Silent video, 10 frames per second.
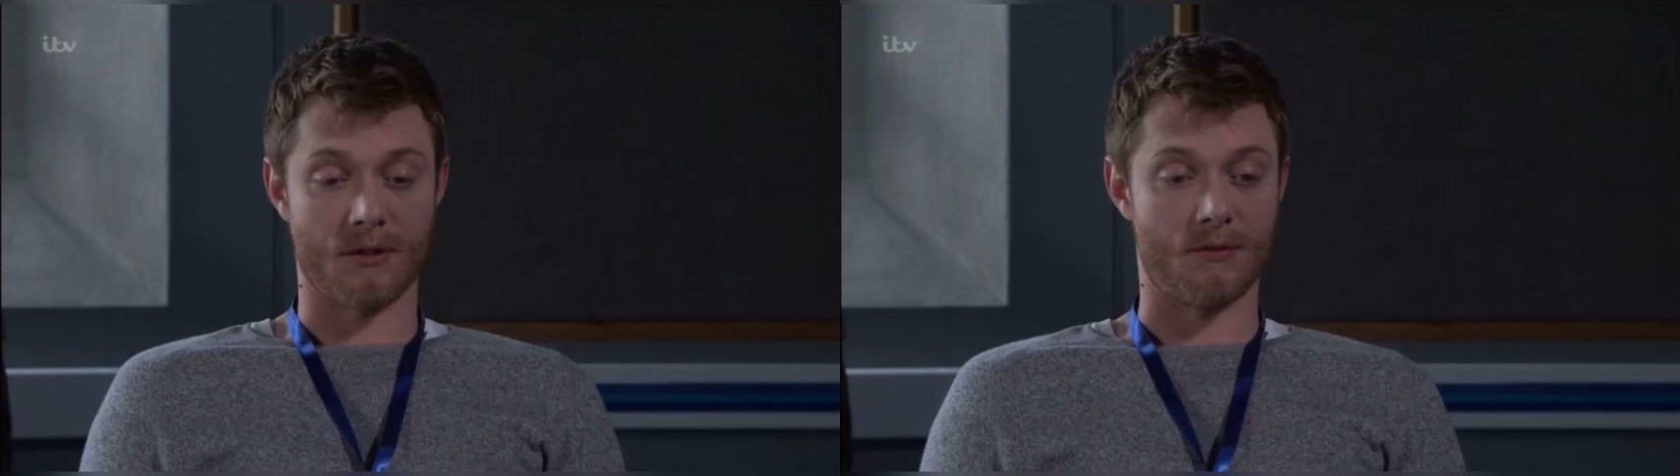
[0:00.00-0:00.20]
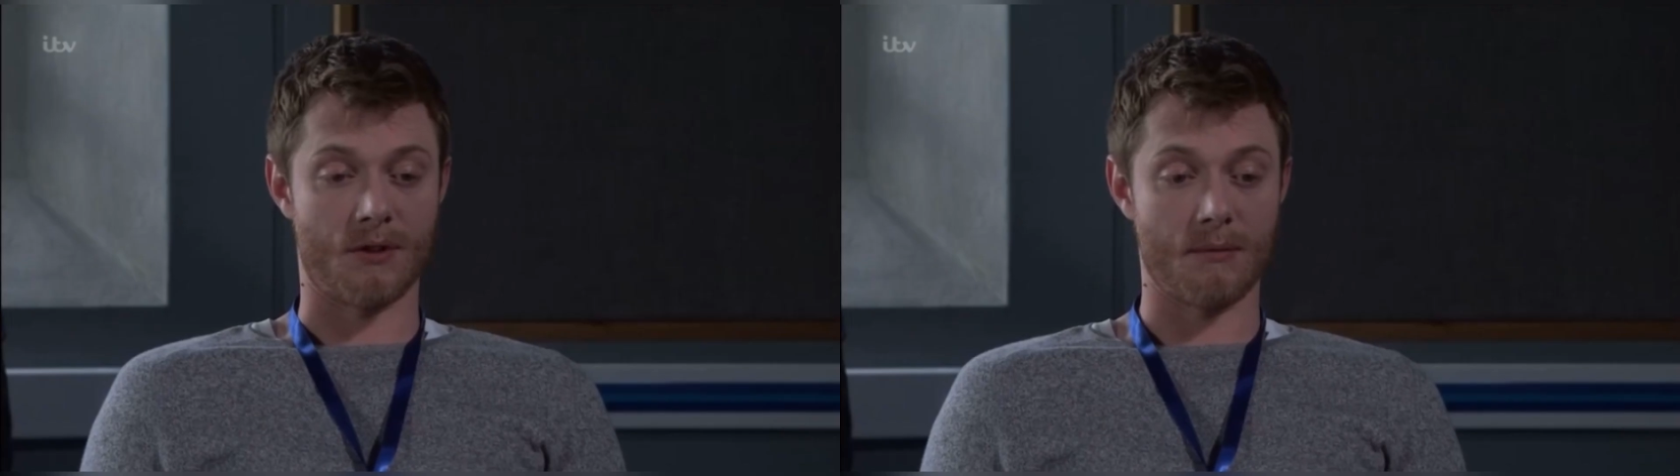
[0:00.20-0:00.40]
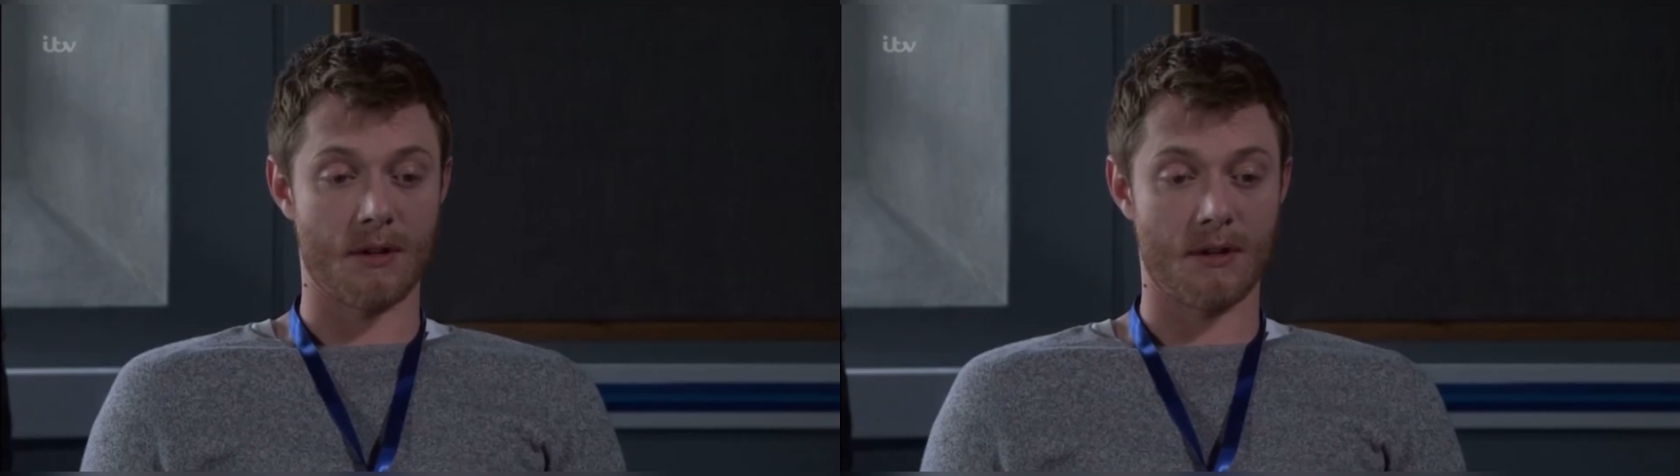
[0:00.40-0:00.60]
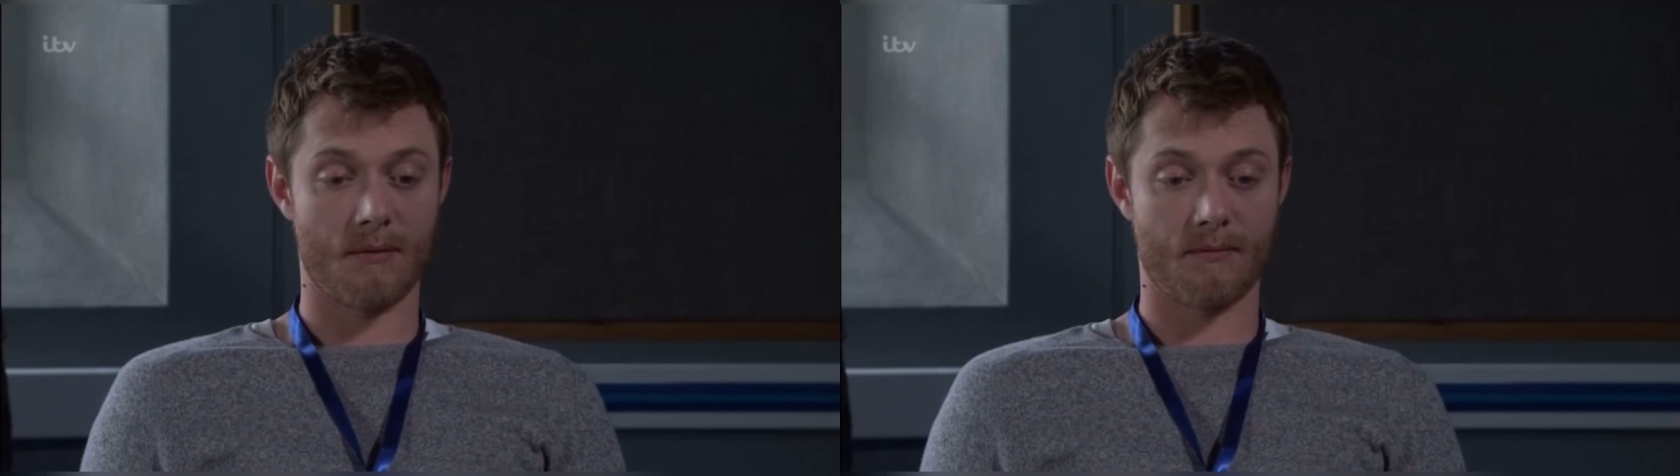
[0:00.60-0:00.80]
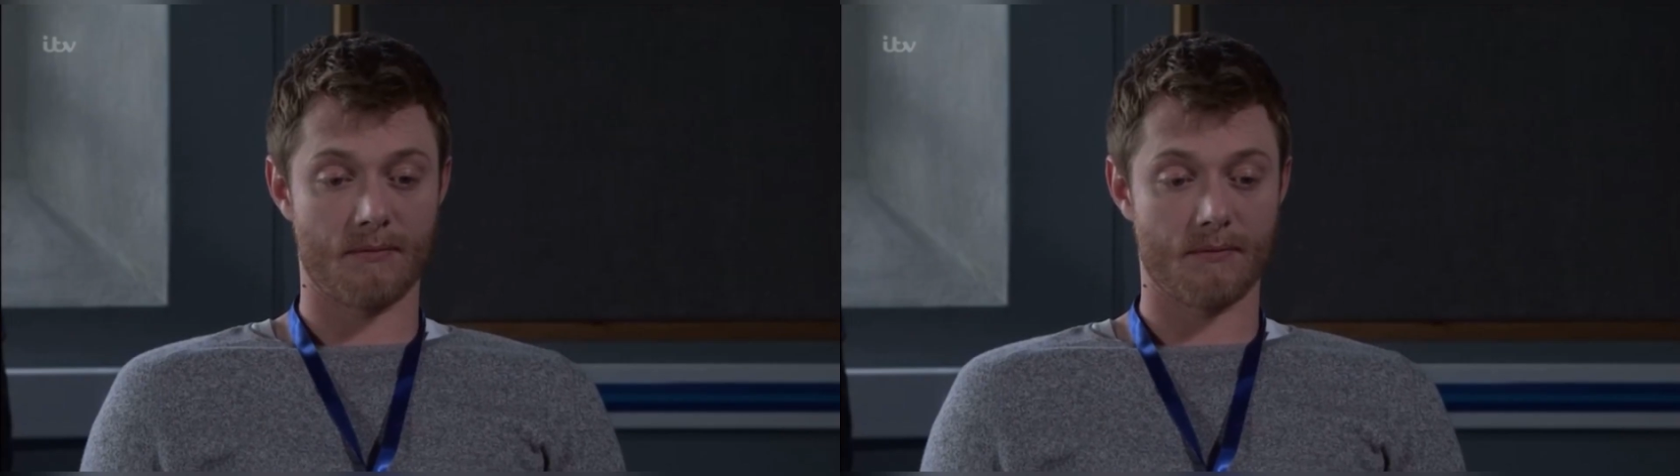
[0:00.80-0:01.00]
tripped on it.
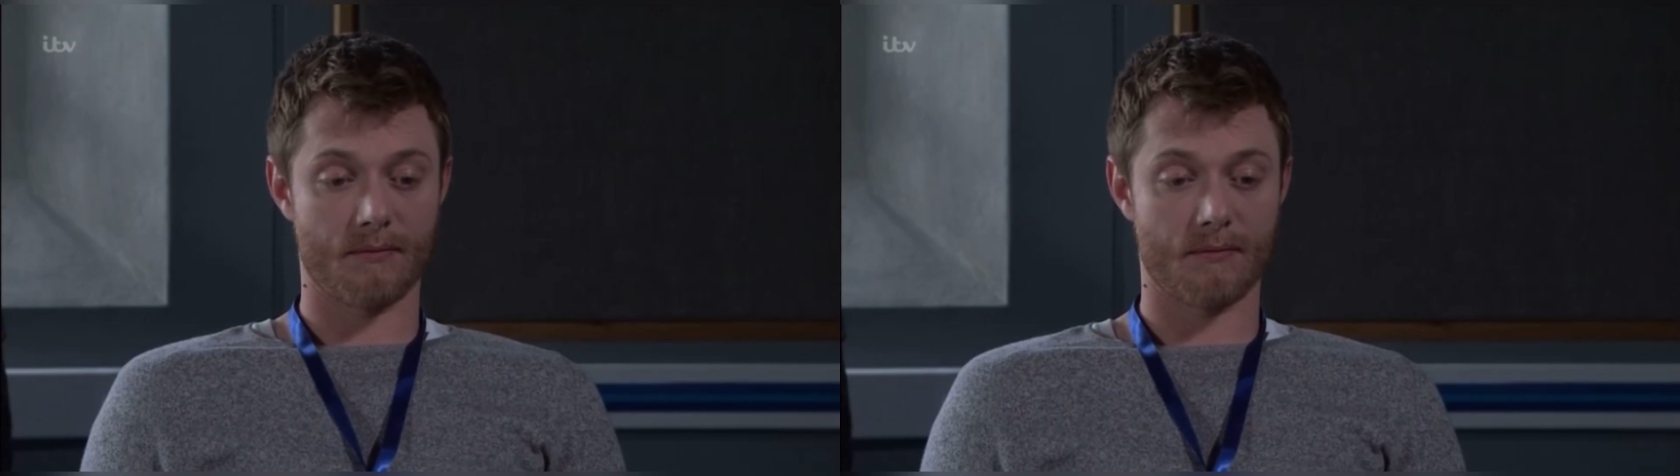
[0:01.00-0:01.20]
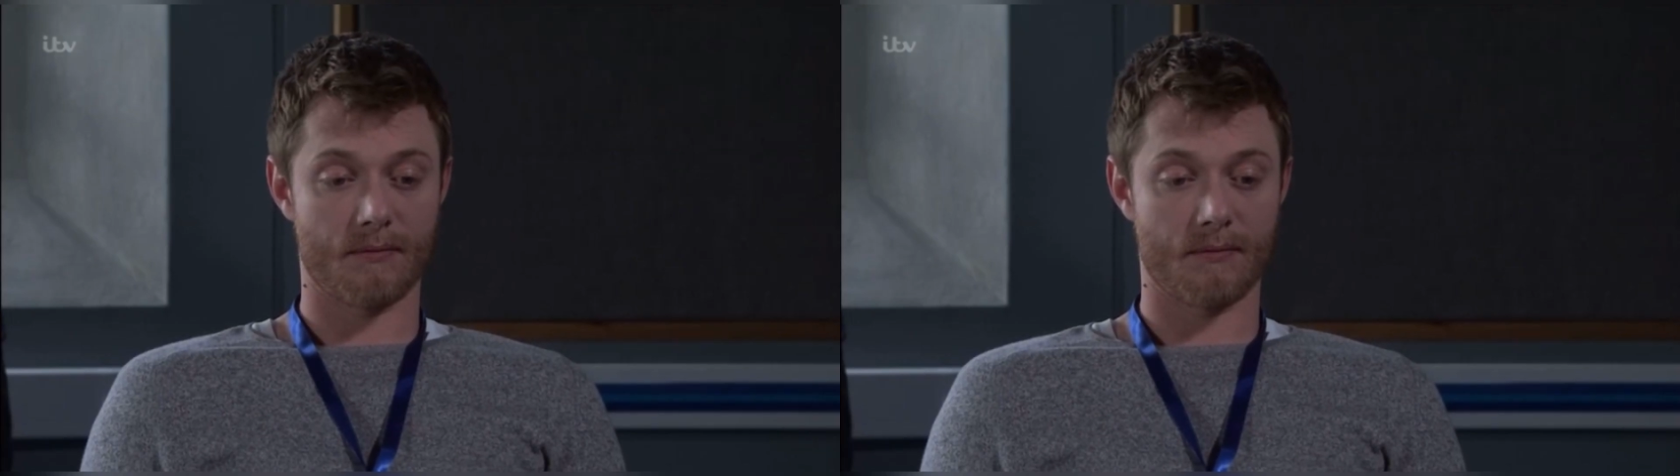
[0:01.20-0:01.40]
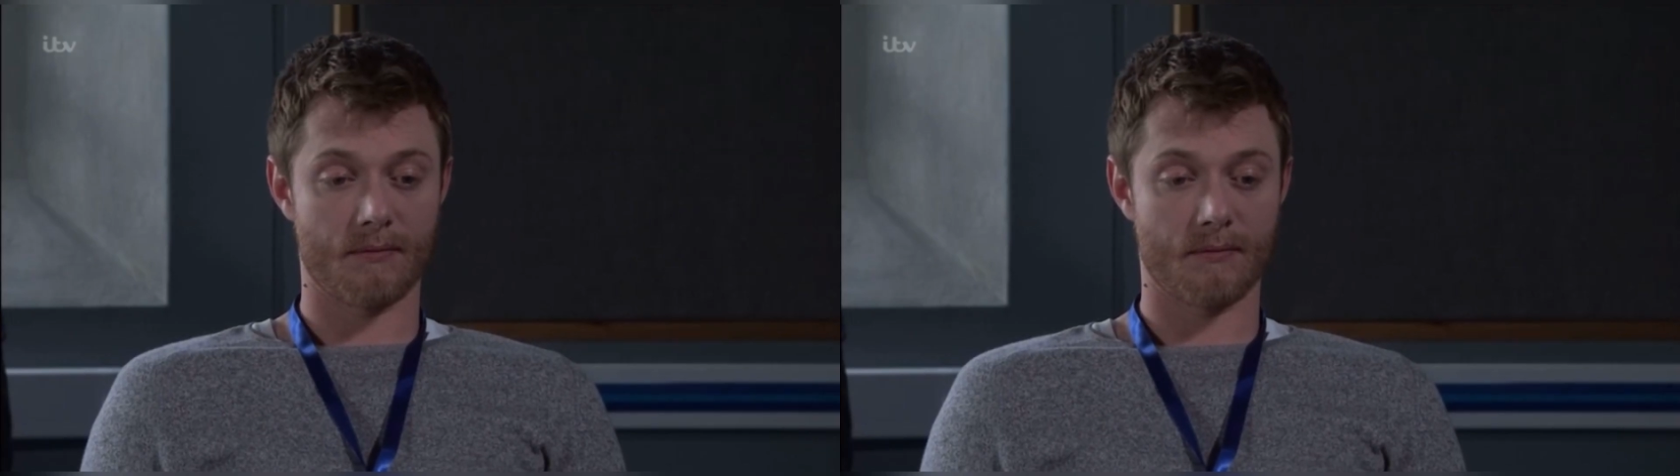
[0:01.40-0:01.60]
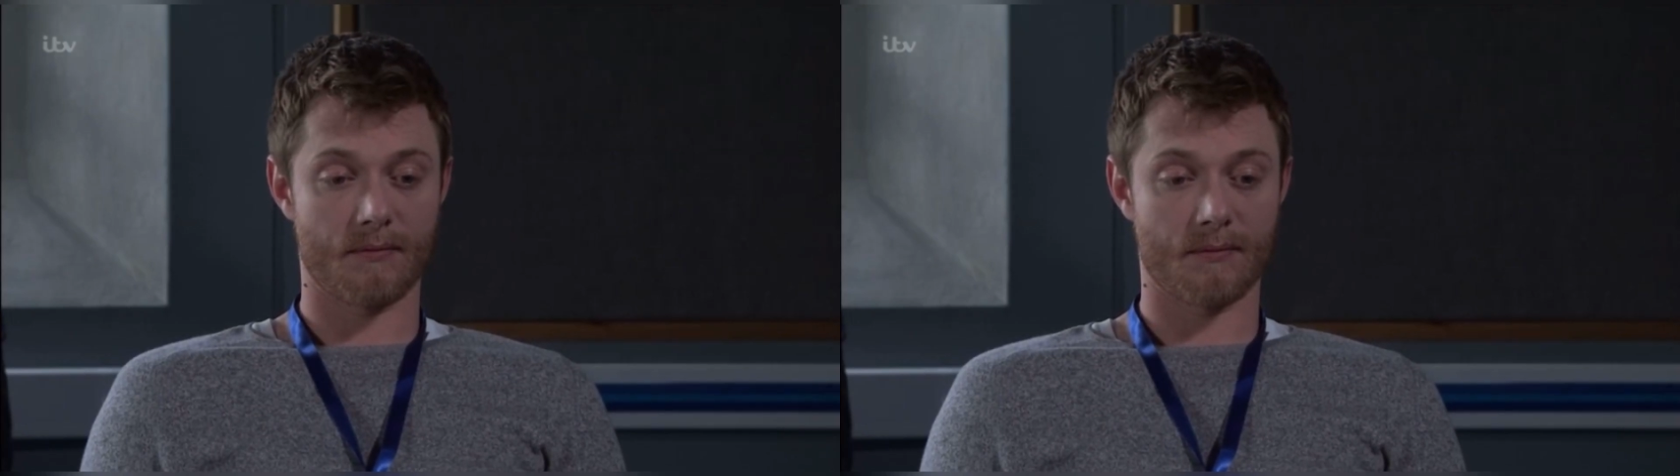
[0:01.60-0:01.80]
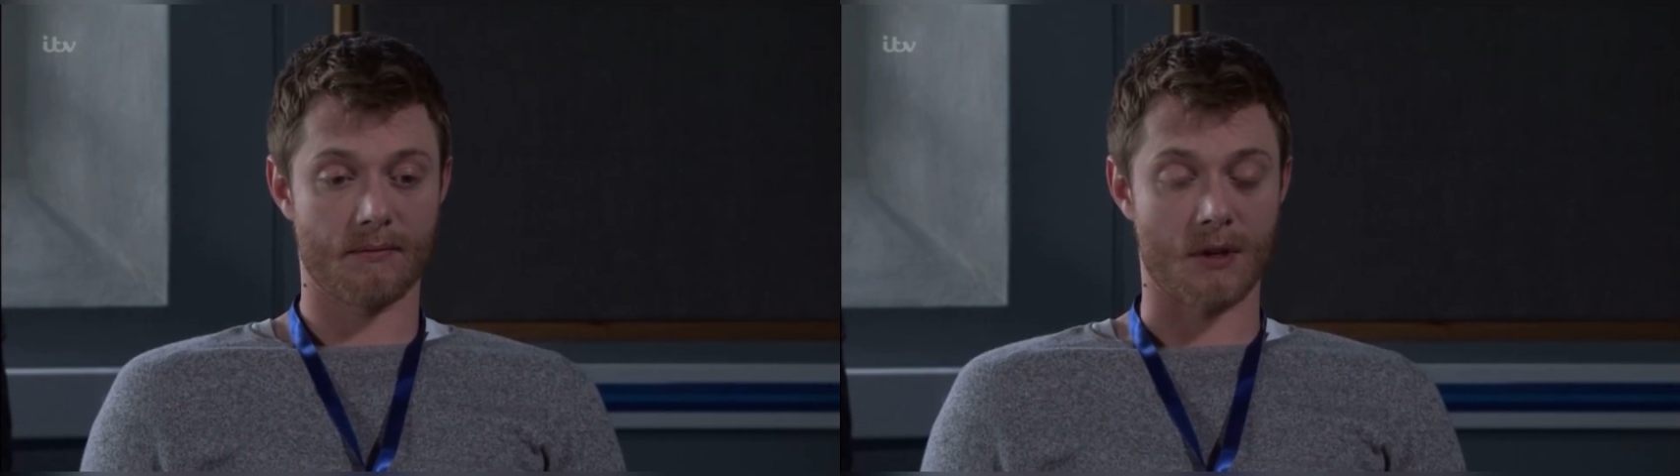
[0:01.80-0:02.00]

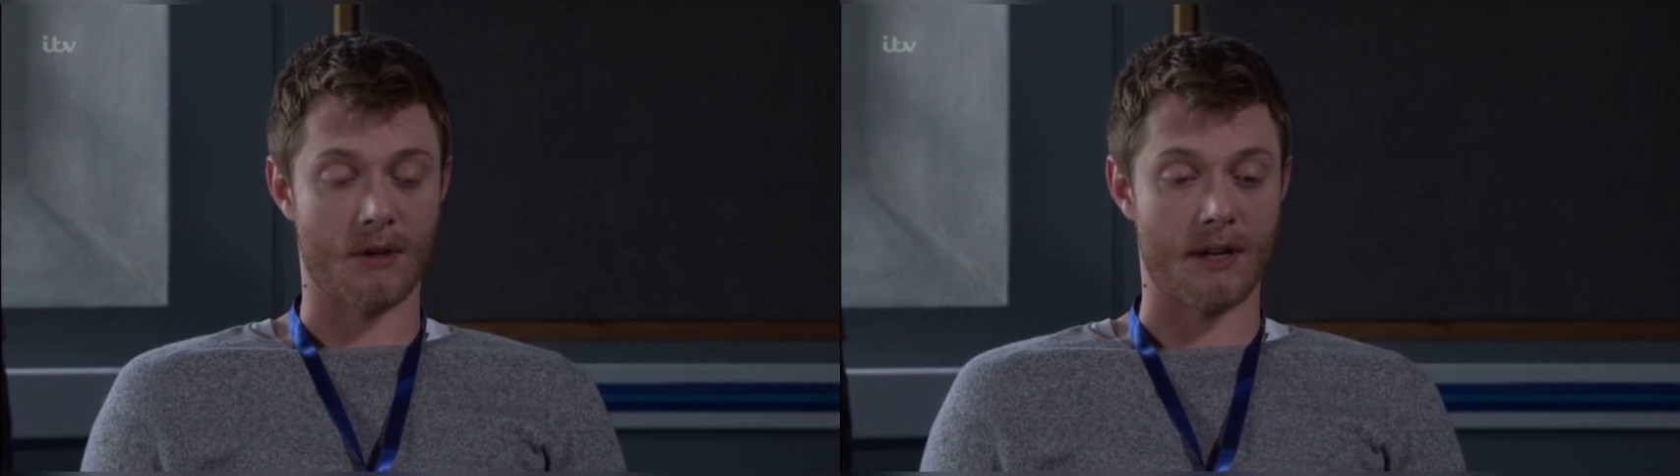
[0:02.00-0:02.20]
All